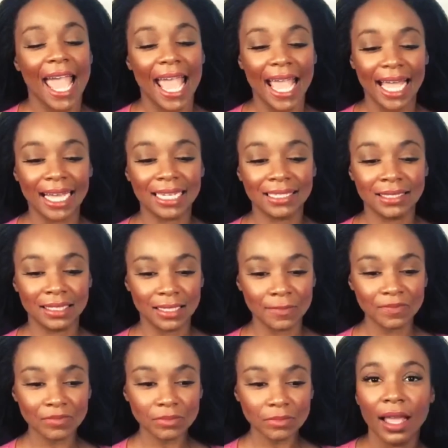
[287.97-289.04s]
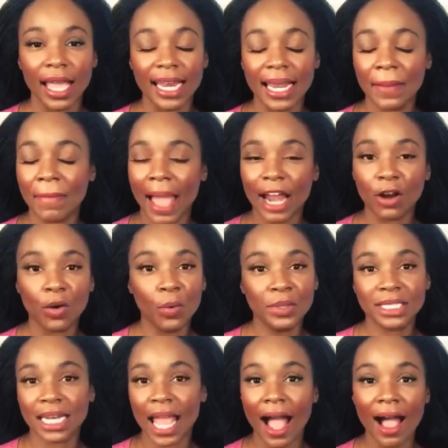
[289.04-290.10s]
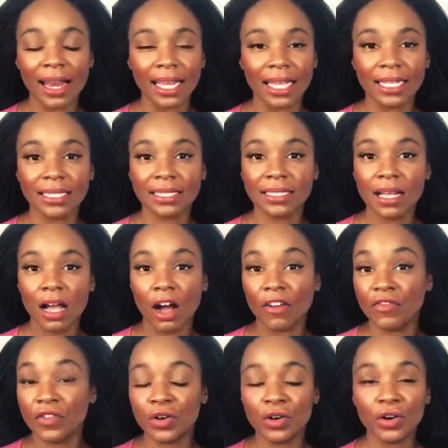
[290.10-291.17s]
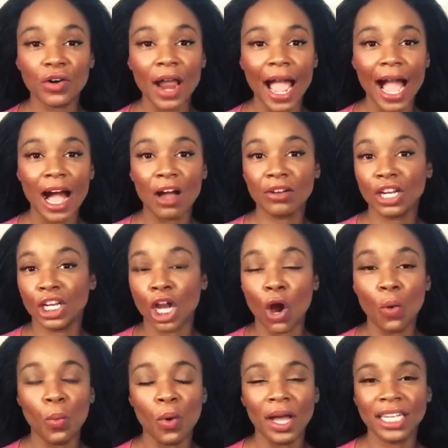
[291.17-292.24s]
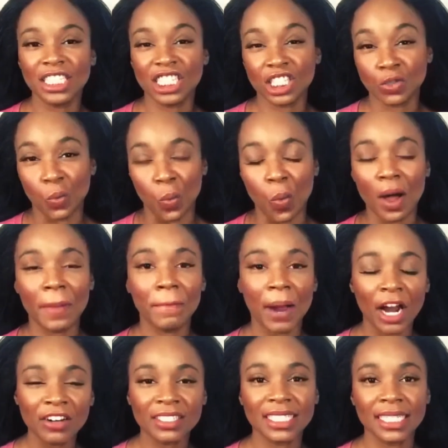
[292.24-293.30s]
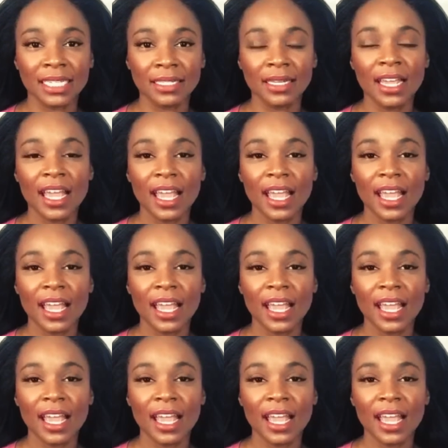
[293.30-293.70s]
And it didn't matter who was in their audience. A full crowd, no one, just one person.